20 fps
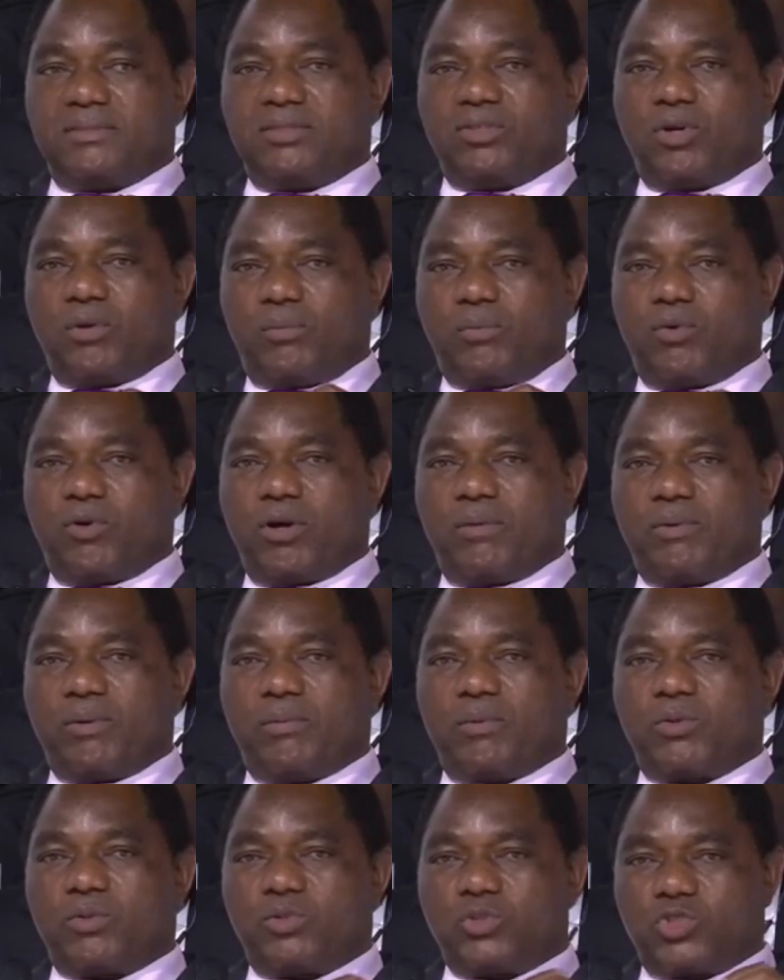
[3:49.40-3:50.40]
your poor
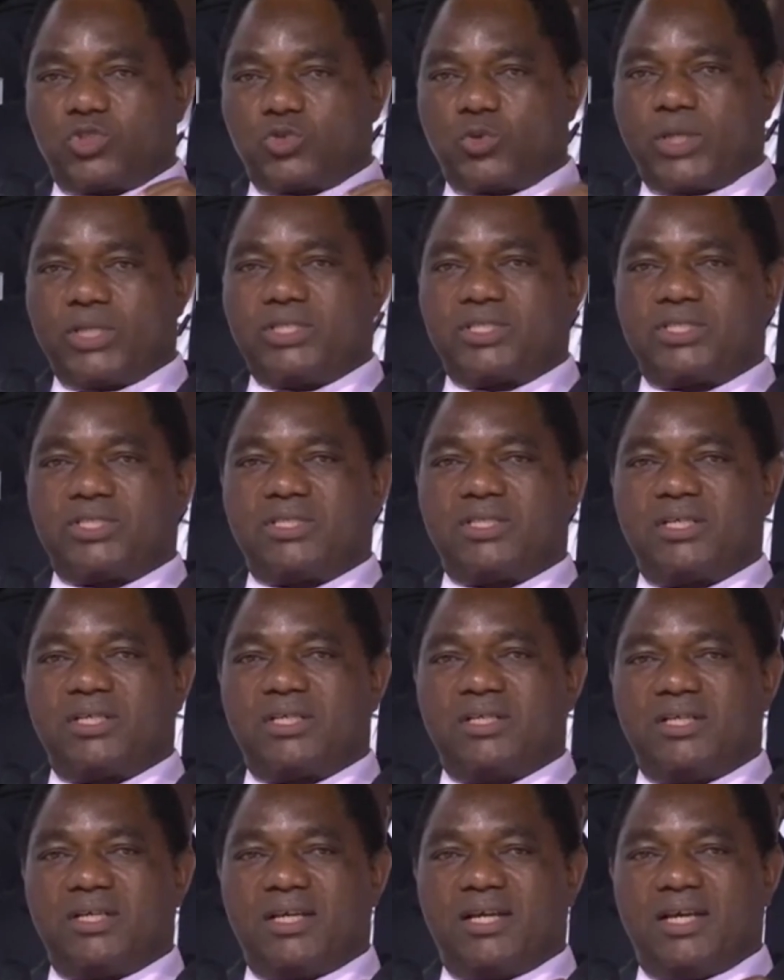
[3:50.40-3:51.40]
people to switch
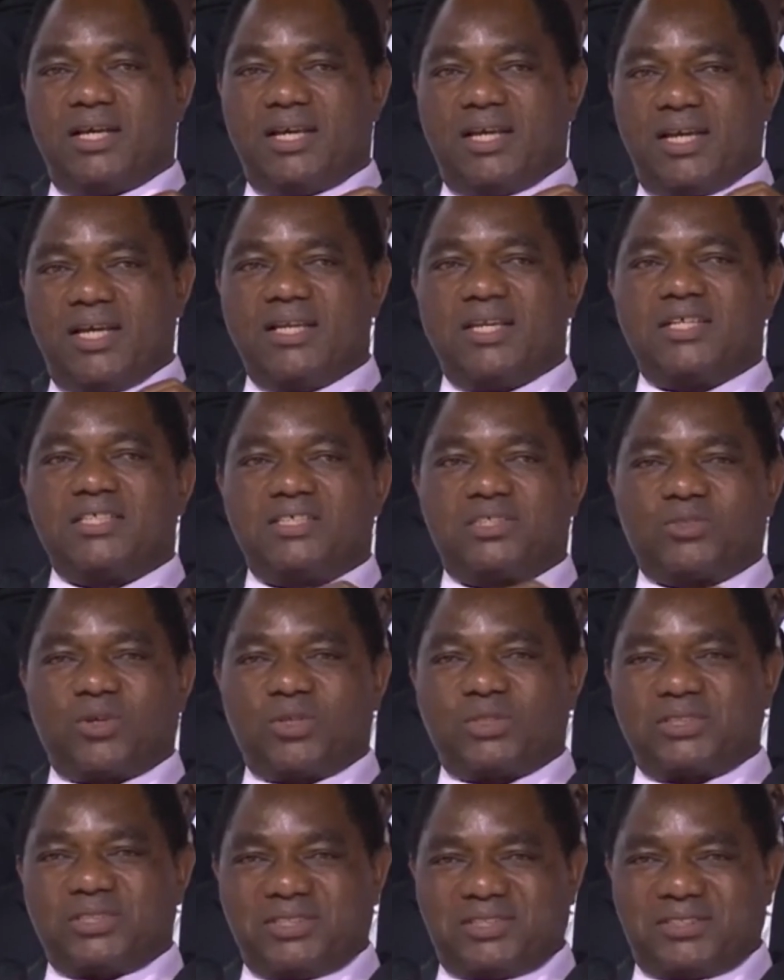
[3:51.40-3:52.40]
energy
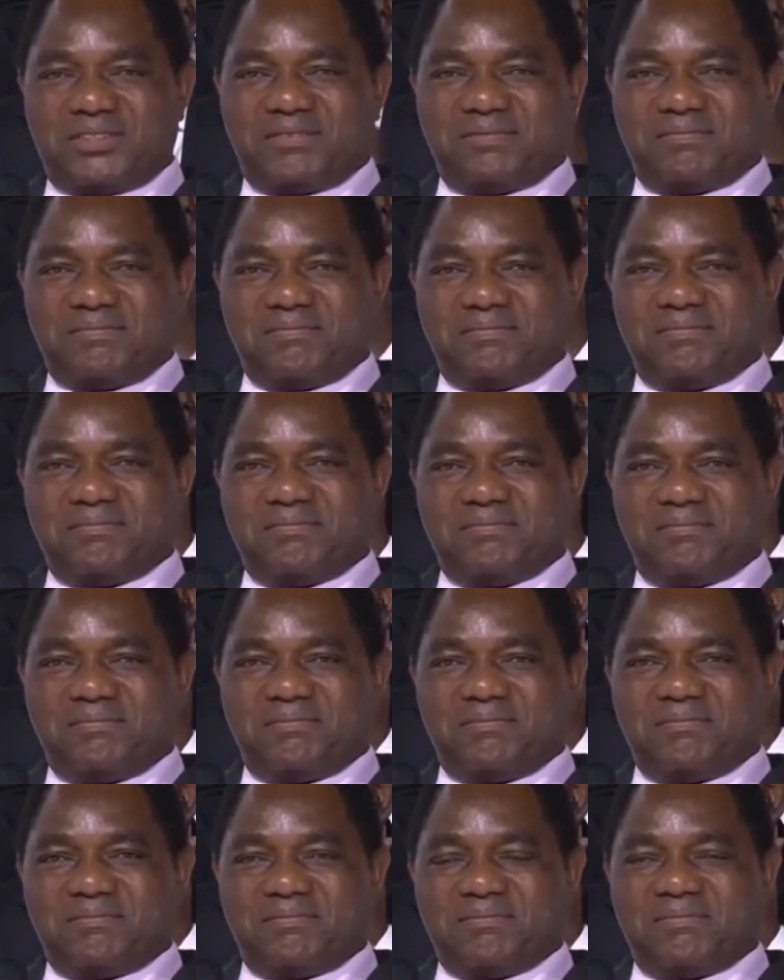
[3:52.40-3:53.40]
sources,
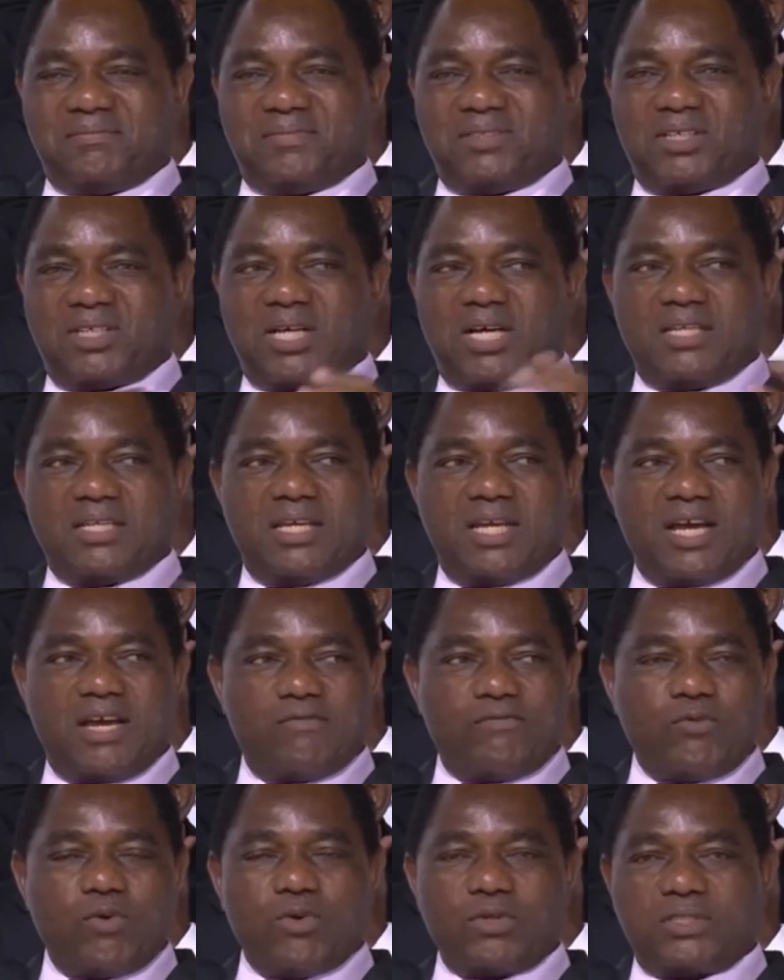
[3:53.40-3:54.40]
can they
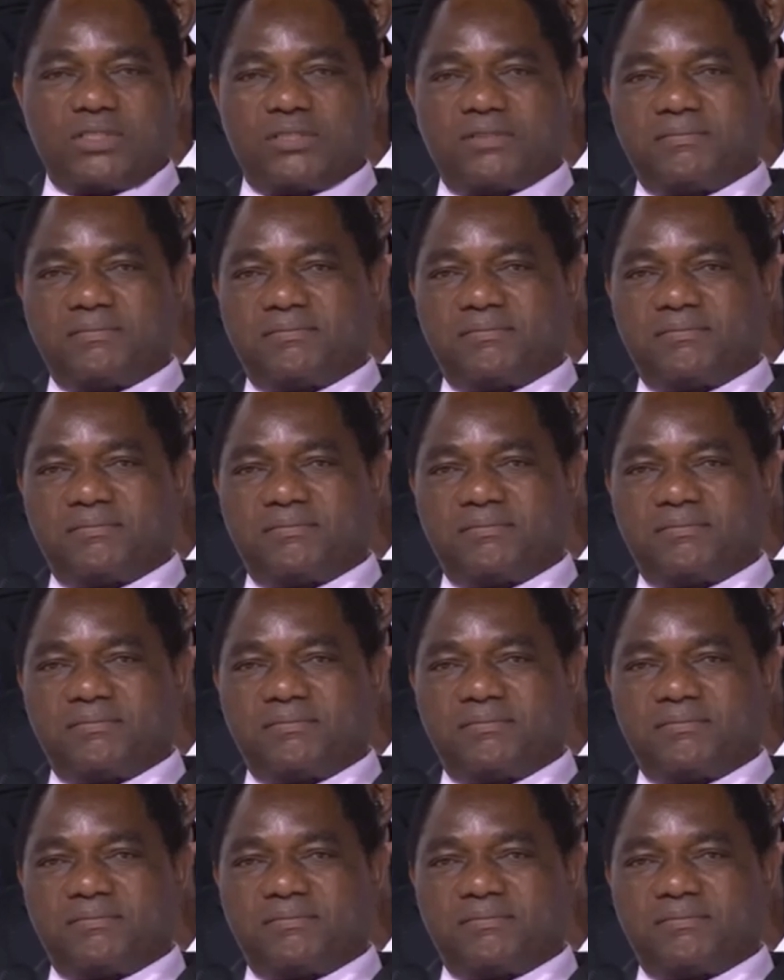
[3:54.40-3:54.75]
afford?